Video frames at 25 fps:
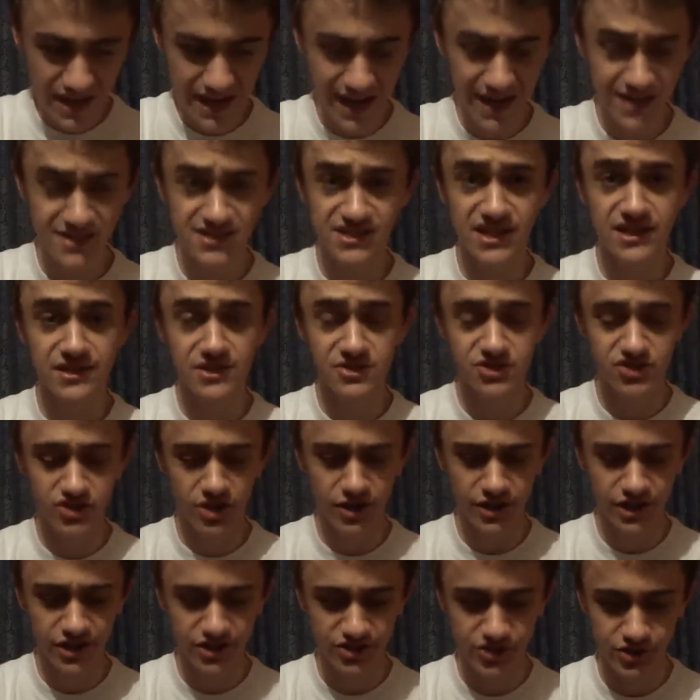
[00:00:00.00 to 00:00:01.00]
actually, the
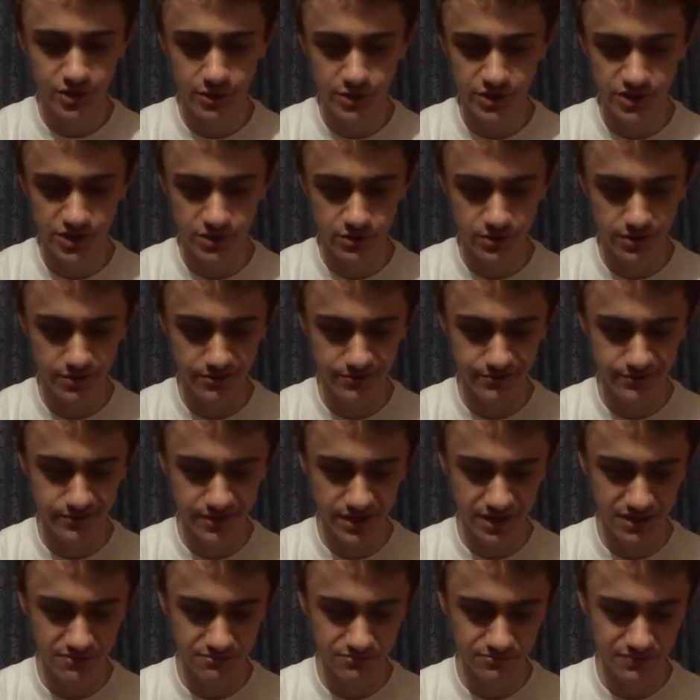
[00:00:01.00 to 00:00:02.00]
shot I showed you of
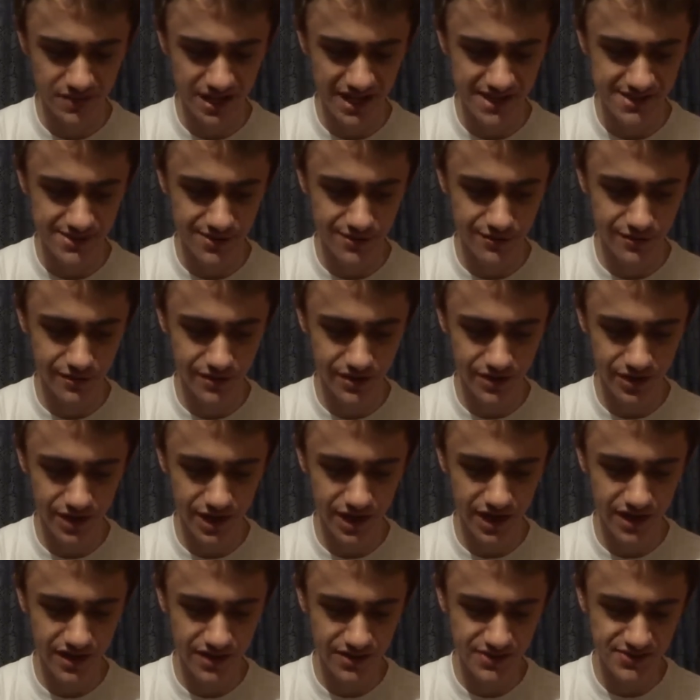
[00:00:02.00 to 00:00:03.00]
Anton
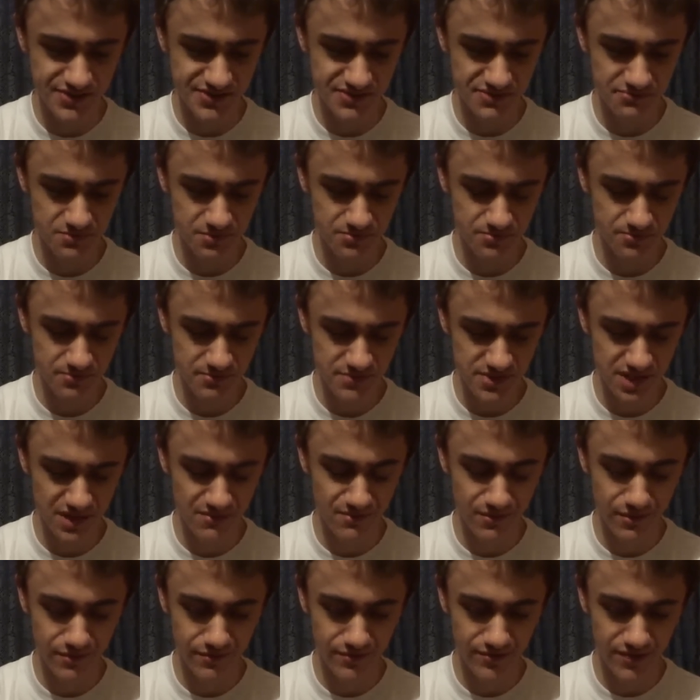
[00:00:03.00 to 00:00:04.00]
Arcane is
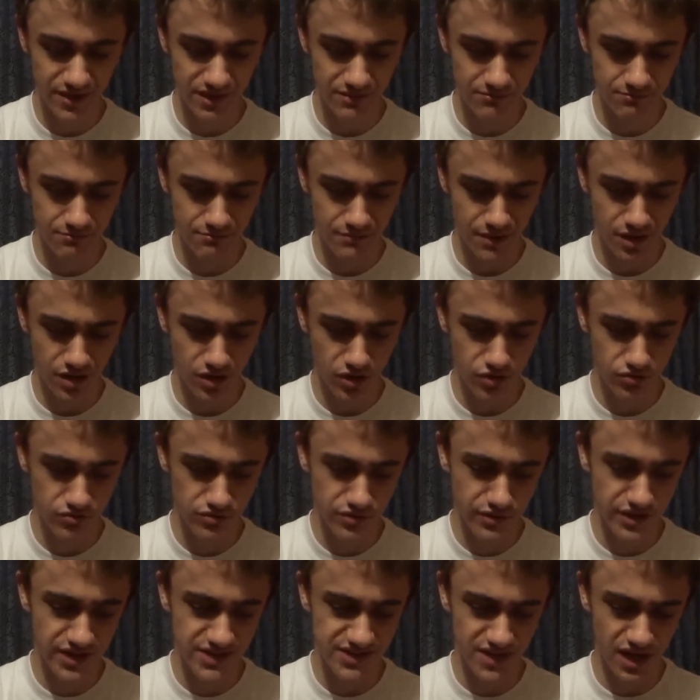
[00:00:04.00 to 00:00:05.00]
some of Marco
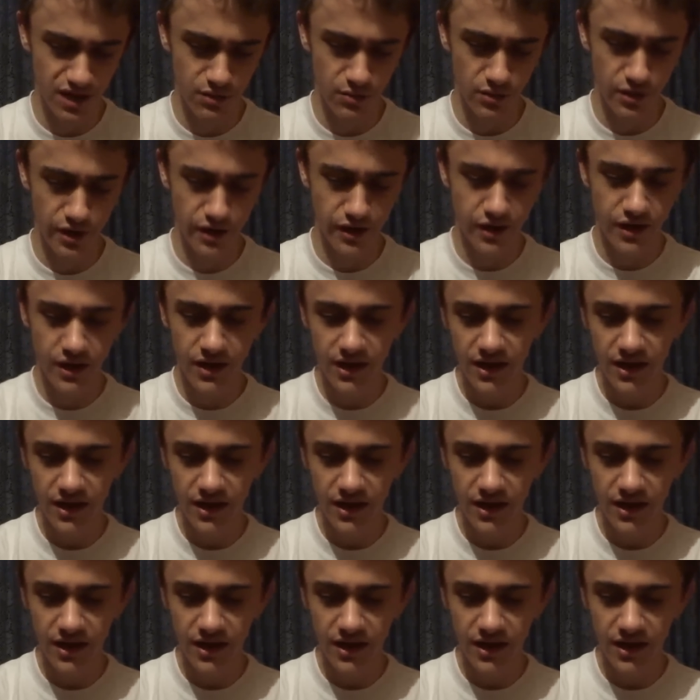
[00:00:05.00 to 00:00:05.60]
Rudy's artwork.